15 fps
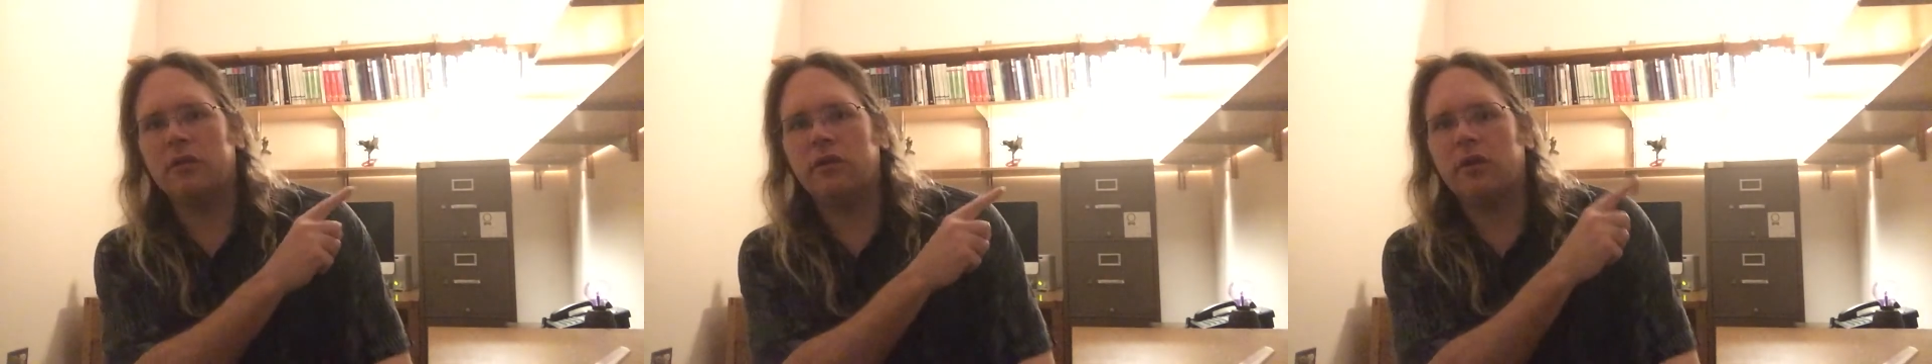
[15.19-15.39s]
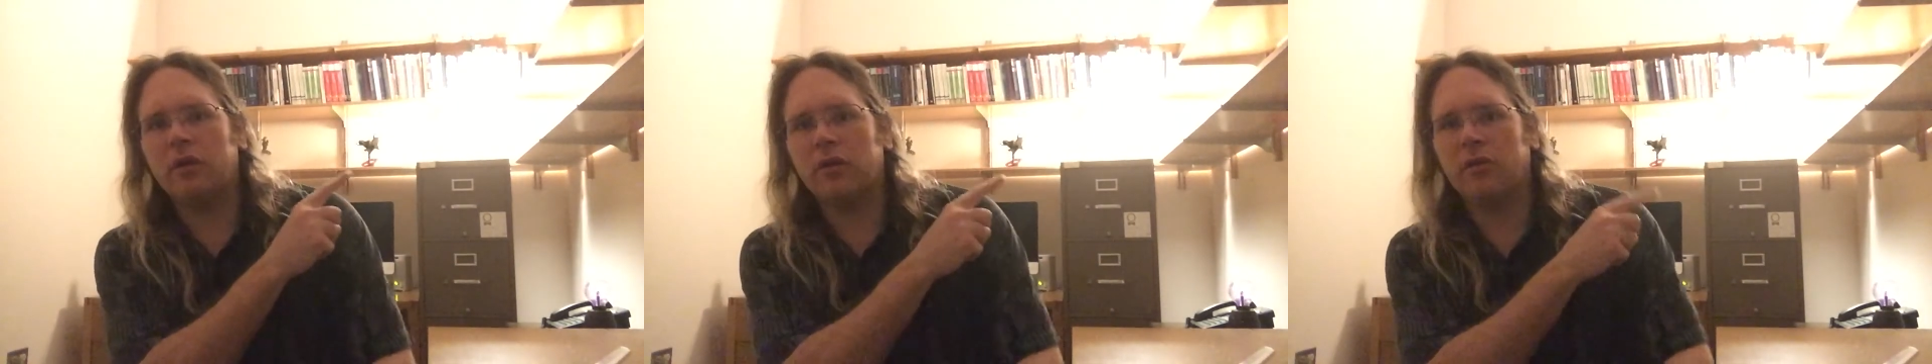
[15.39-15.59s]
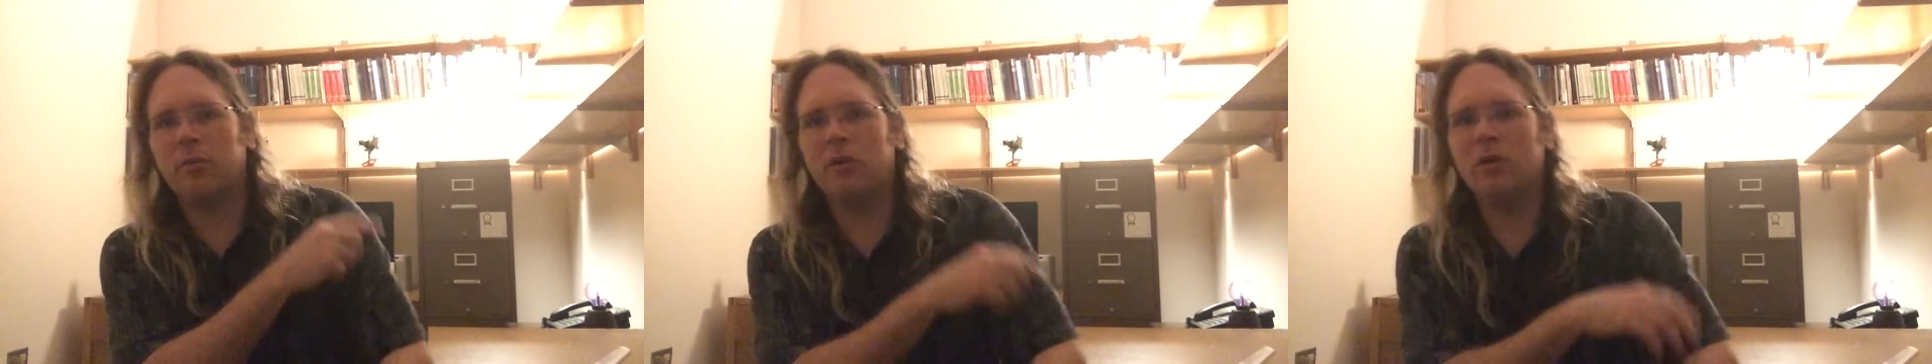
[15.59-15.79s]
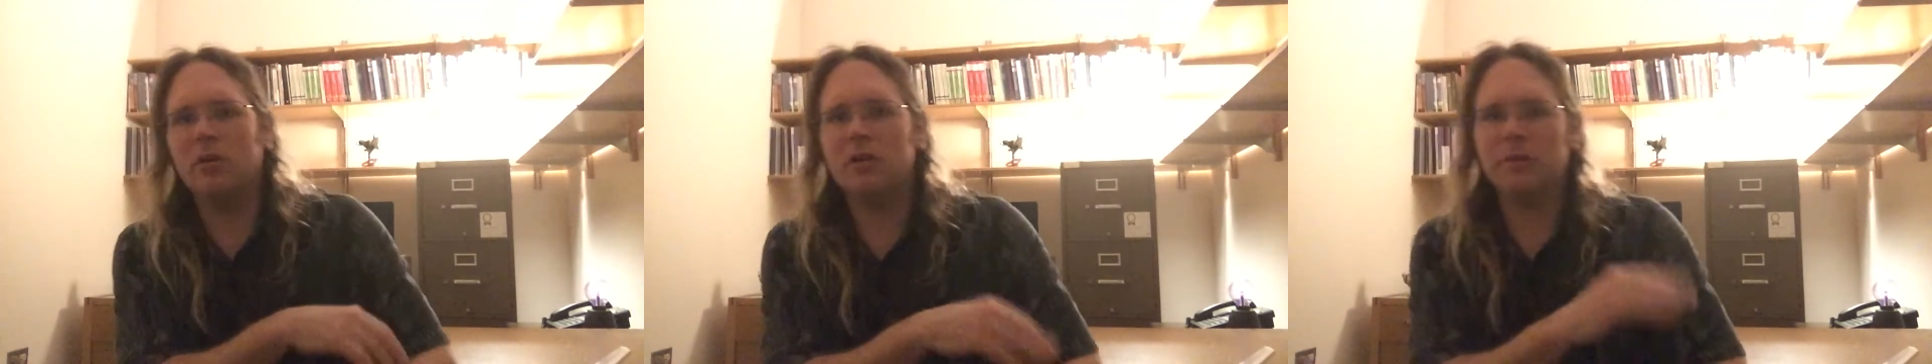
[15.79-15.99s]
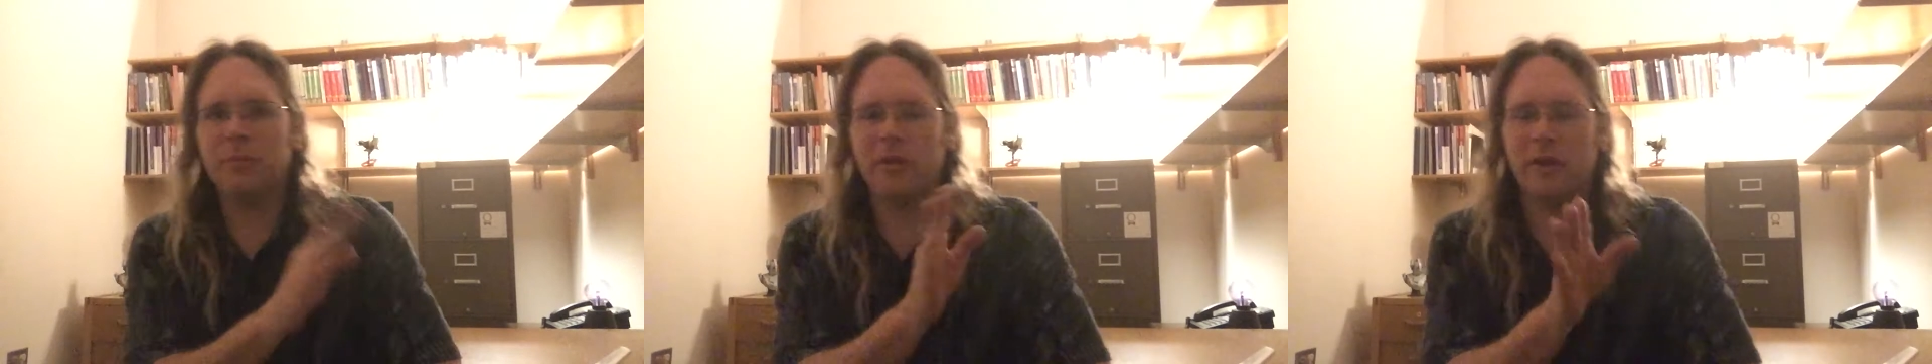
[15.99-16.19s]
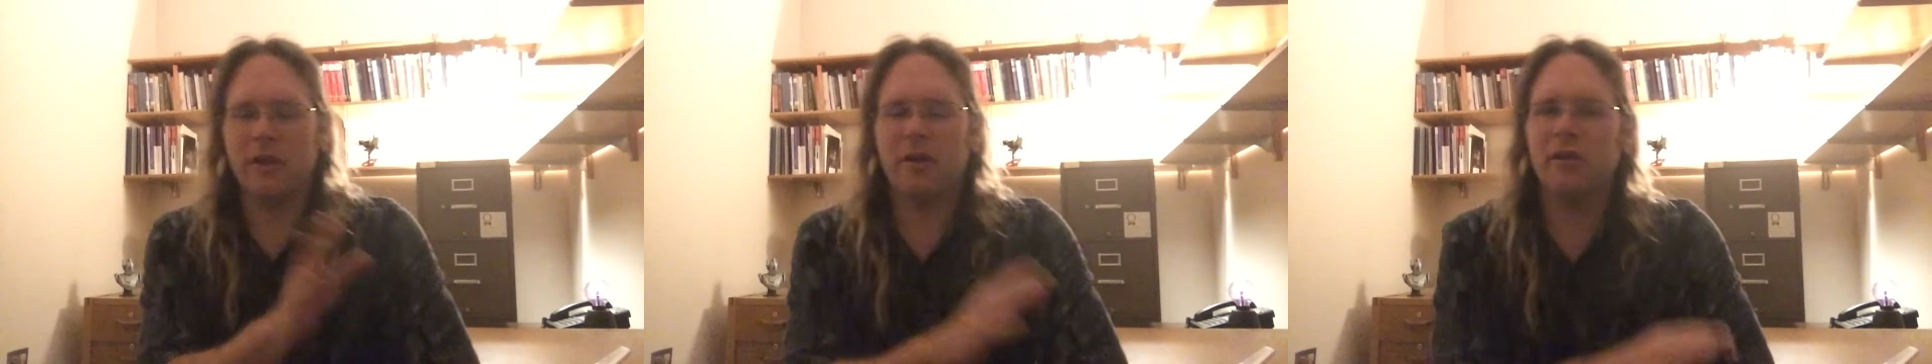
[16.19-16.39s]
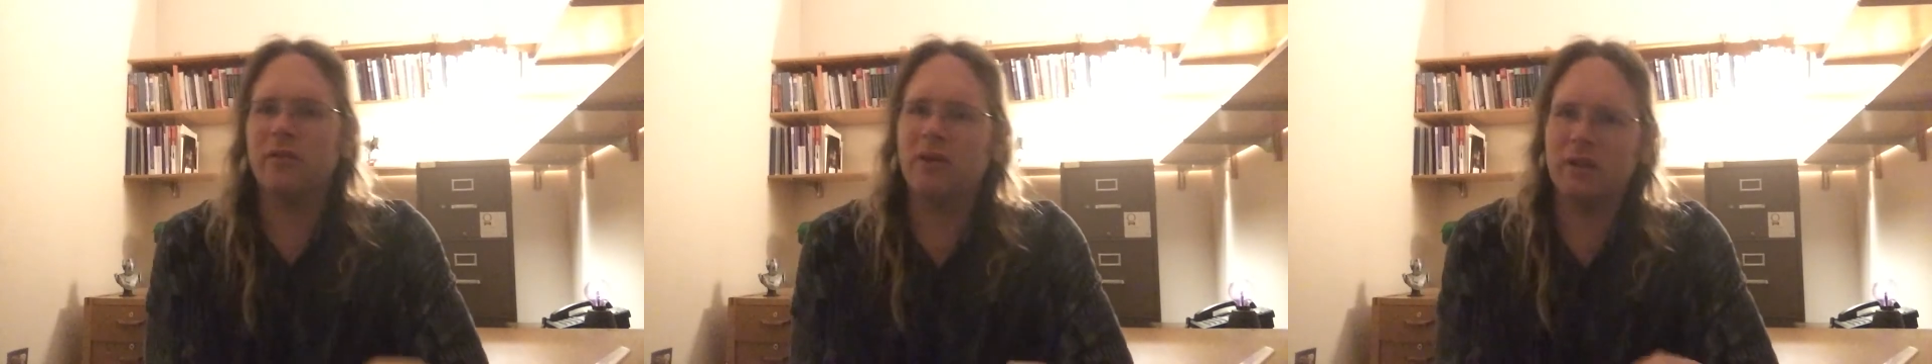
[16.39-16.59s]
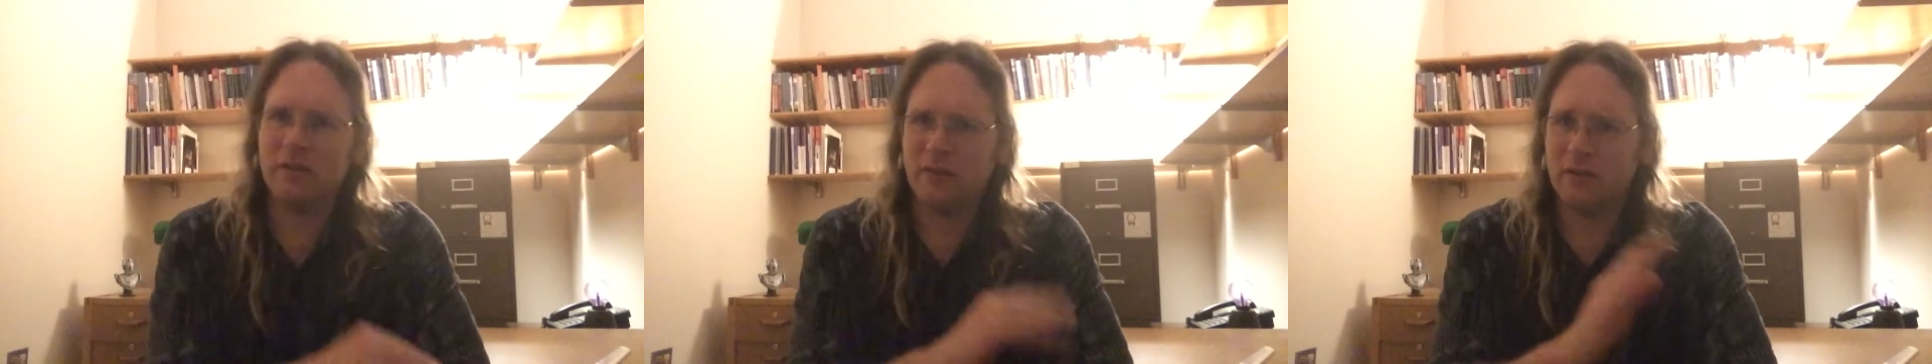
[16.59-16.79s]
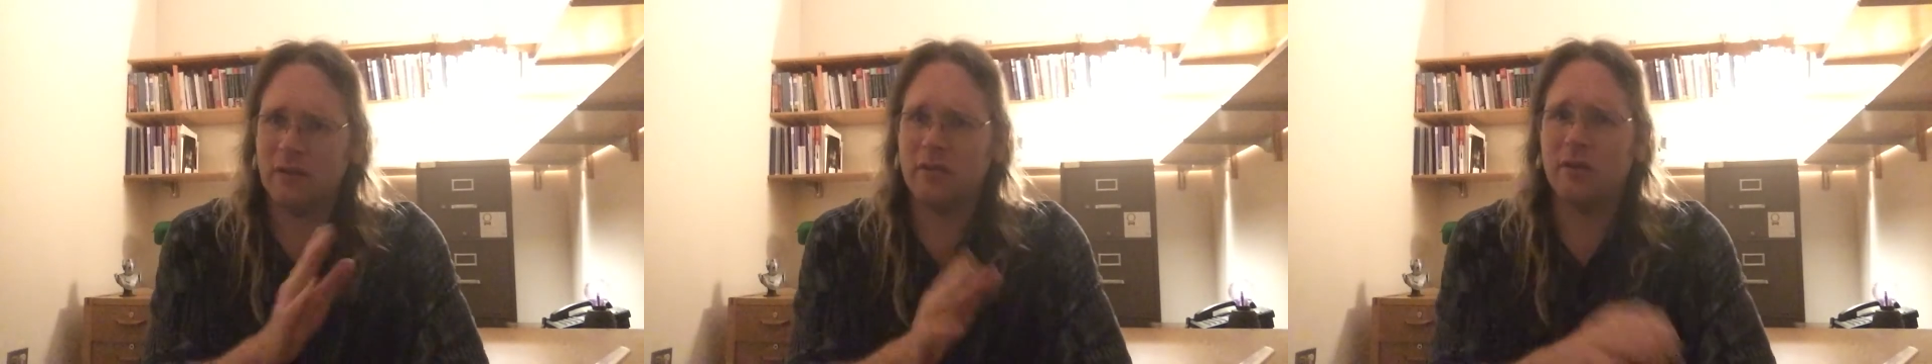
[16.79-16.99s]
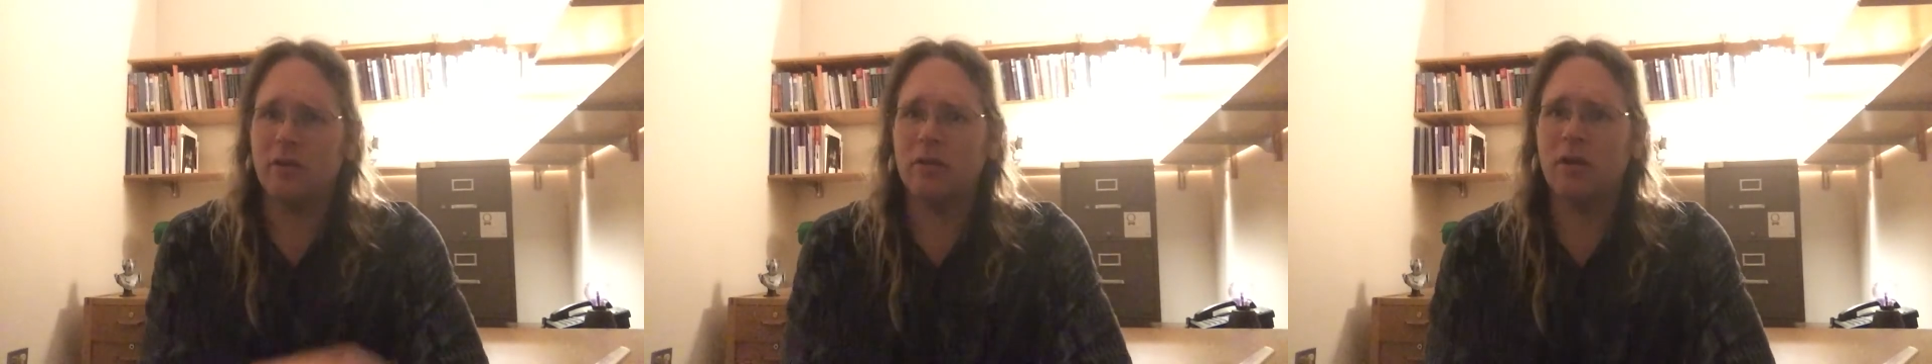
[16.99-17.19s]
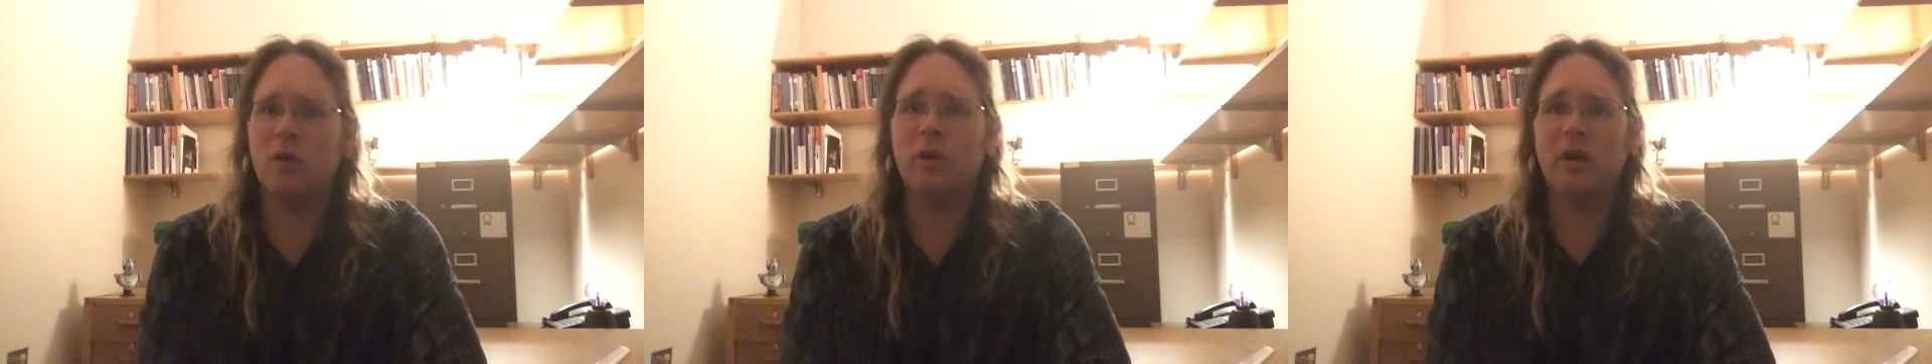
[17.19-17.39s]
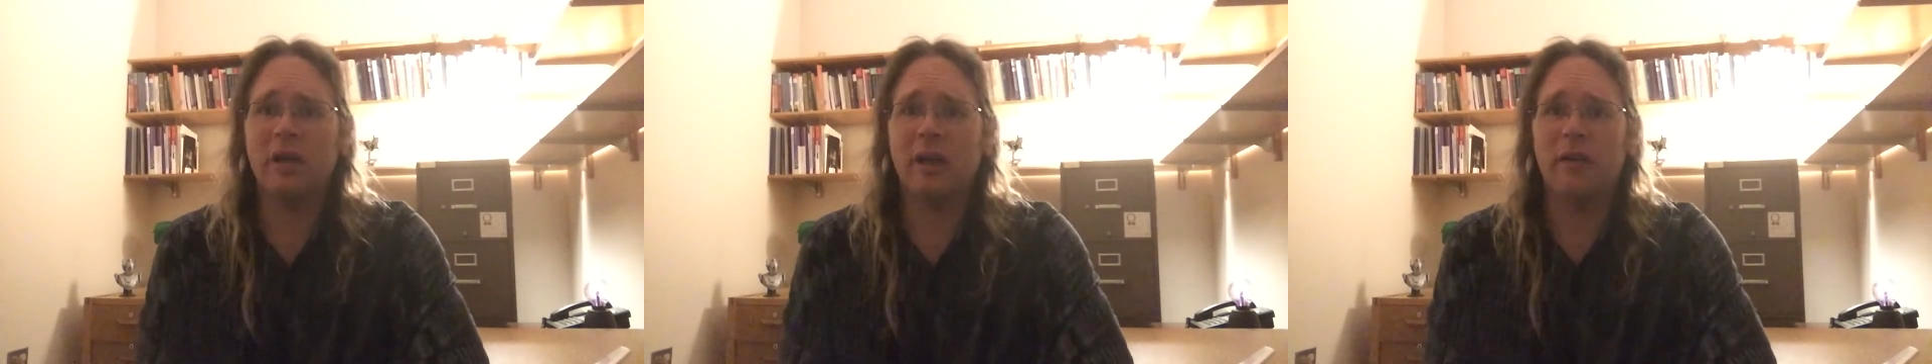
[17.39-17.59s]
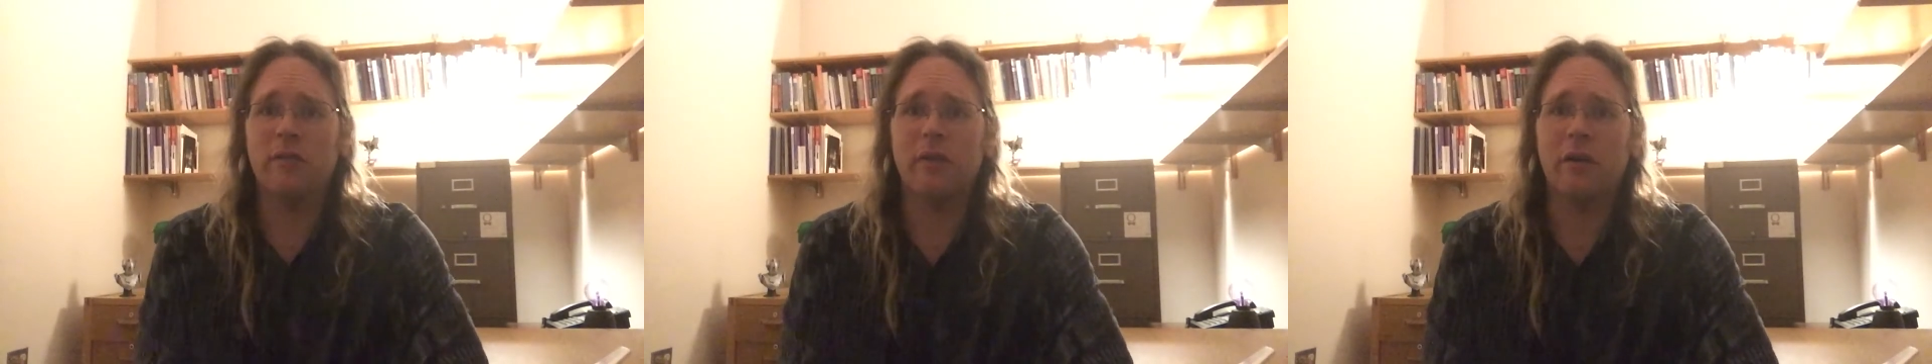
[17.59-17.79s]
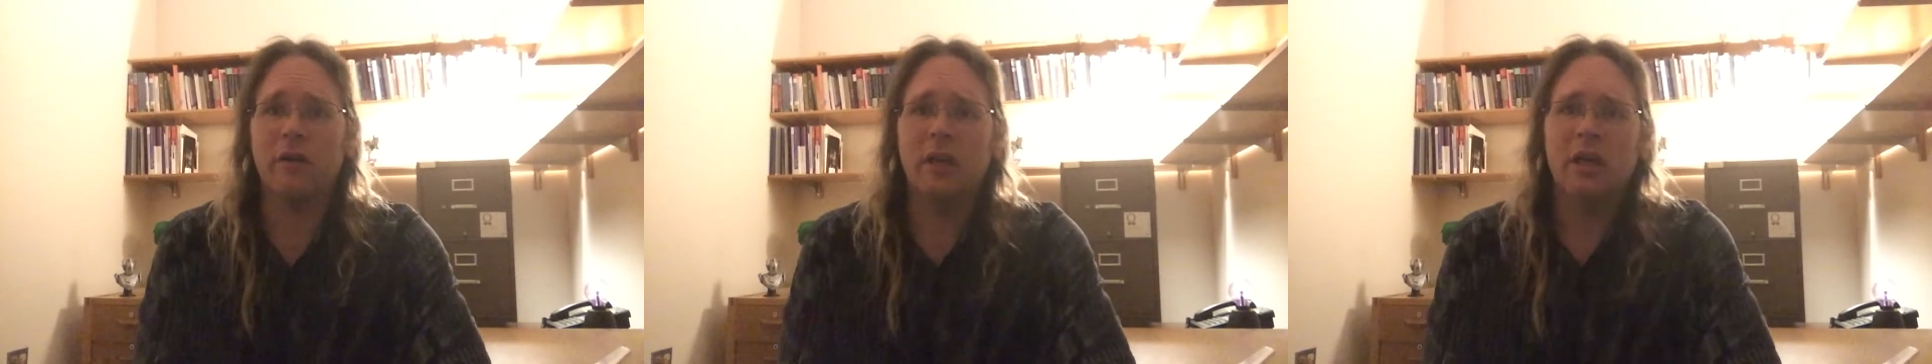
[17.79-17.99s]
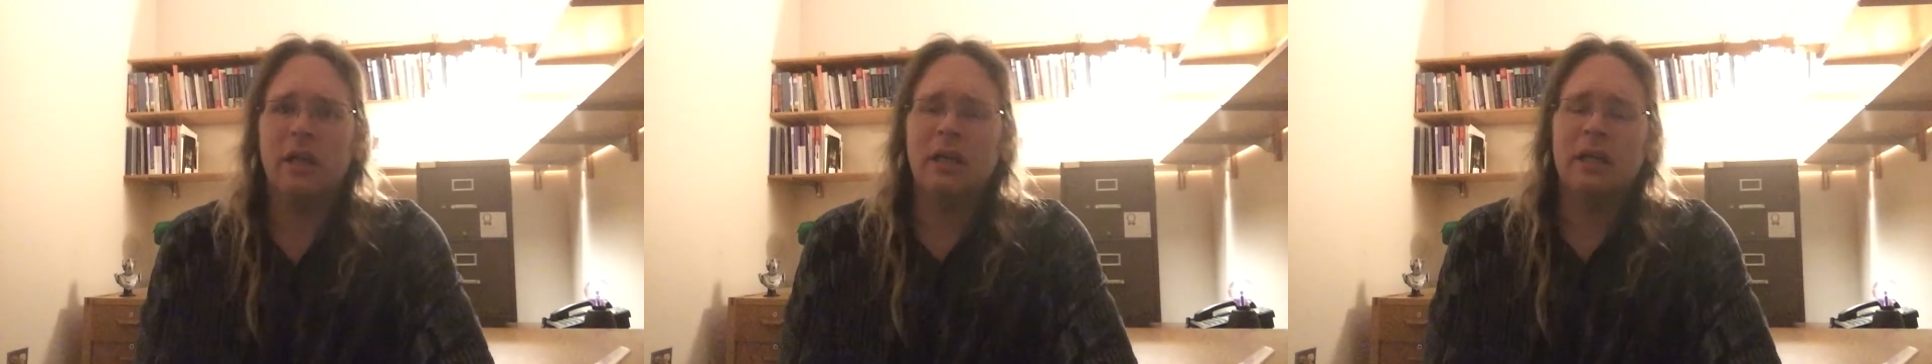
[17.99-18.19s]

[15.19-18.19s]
Darth Maul up there, so that's, that's a token effort.